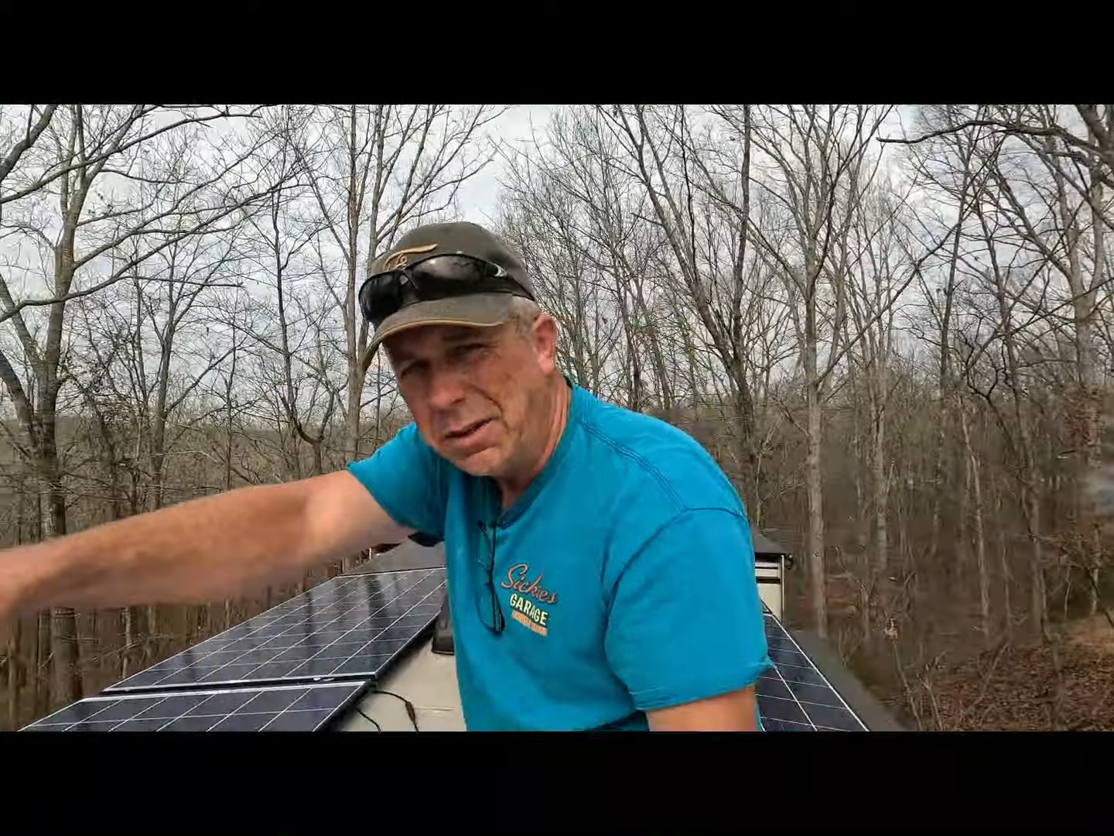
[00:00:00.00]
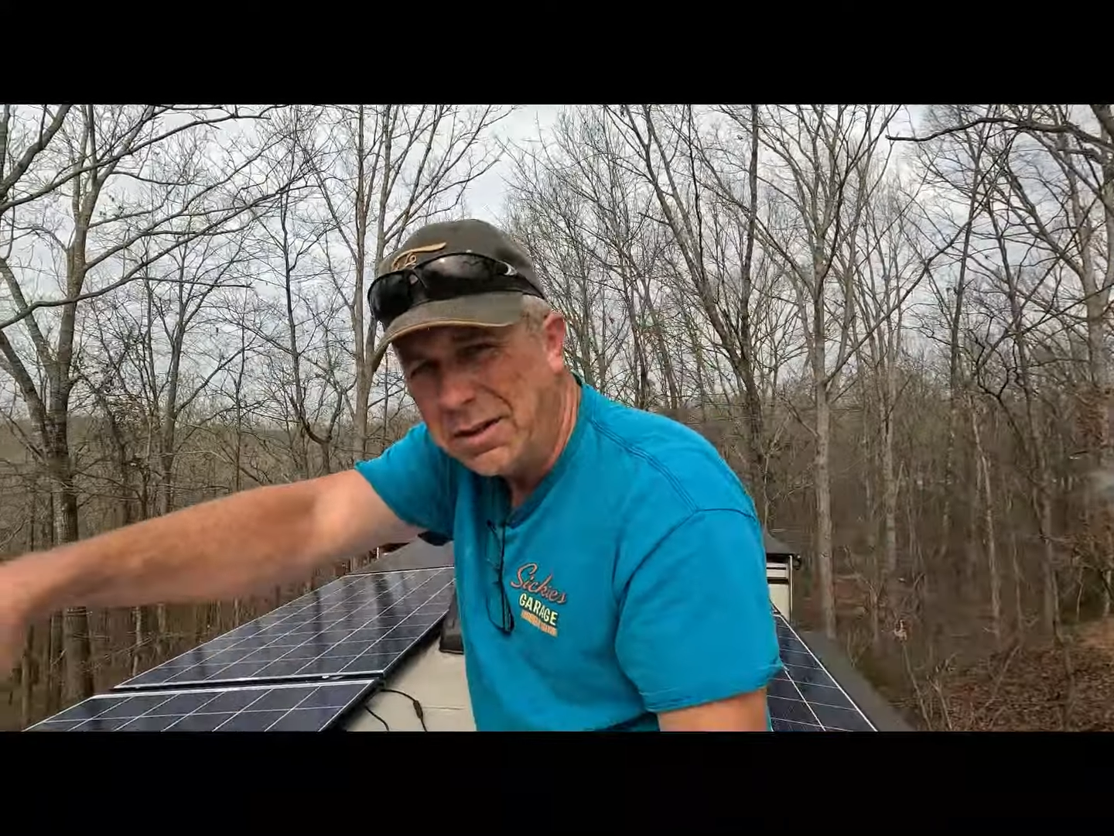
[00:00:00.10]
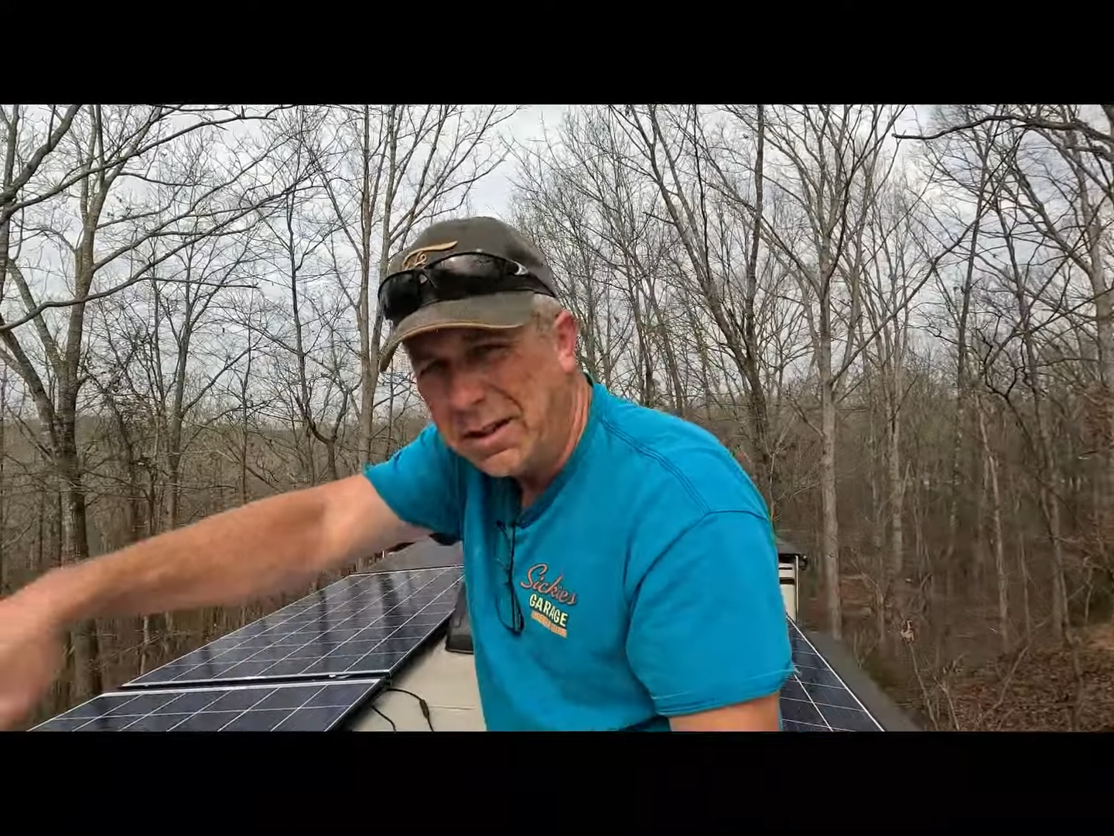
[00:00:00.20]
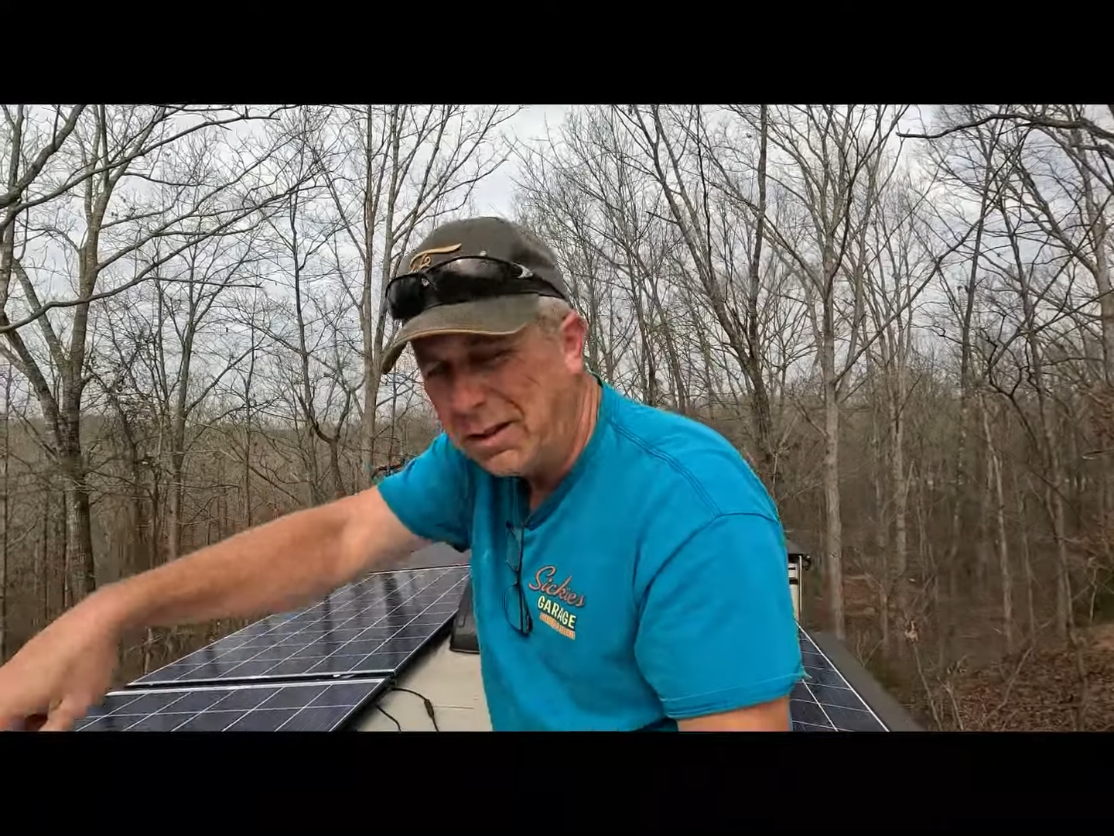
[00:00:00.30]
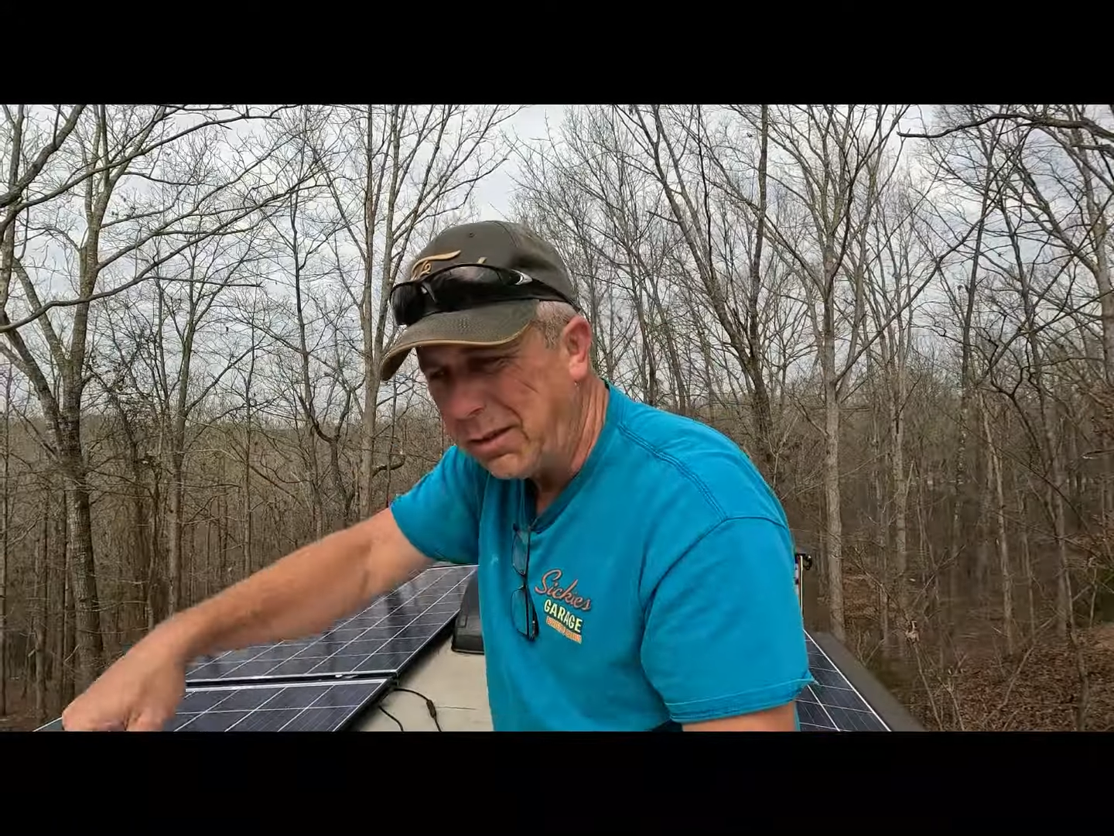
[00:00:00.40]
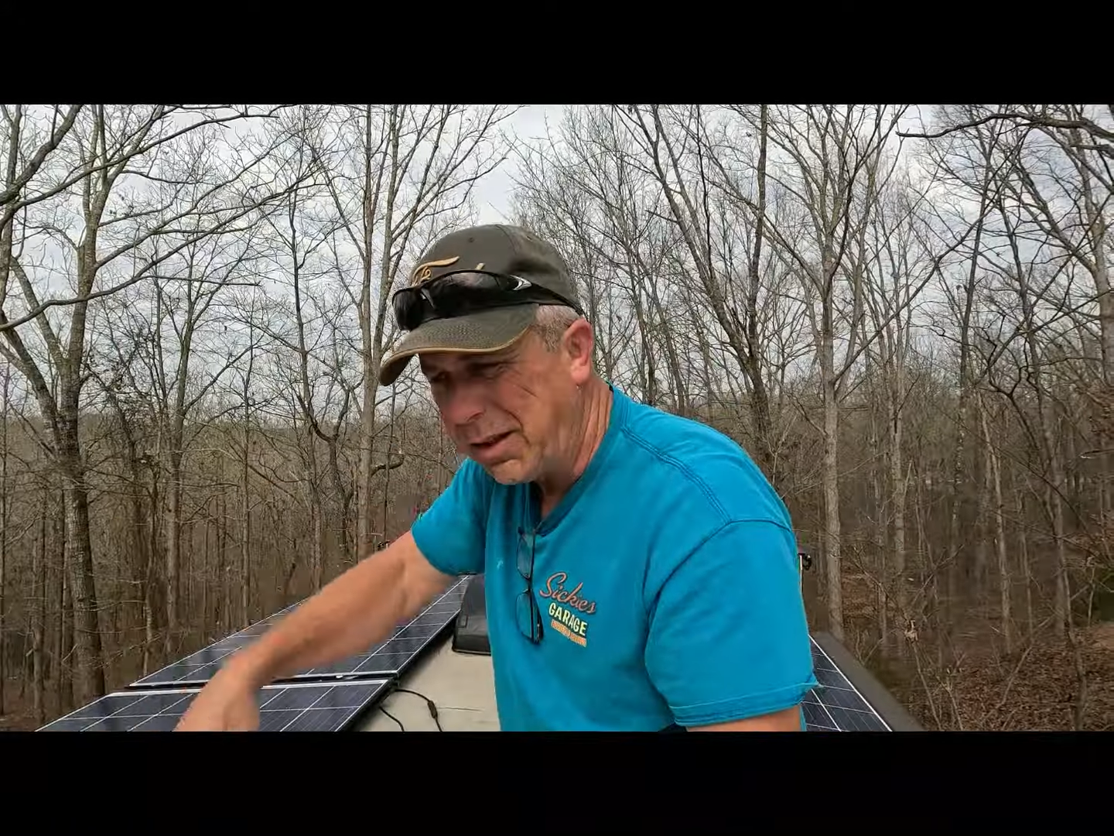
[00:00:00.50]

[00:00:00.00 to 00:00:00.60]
in series,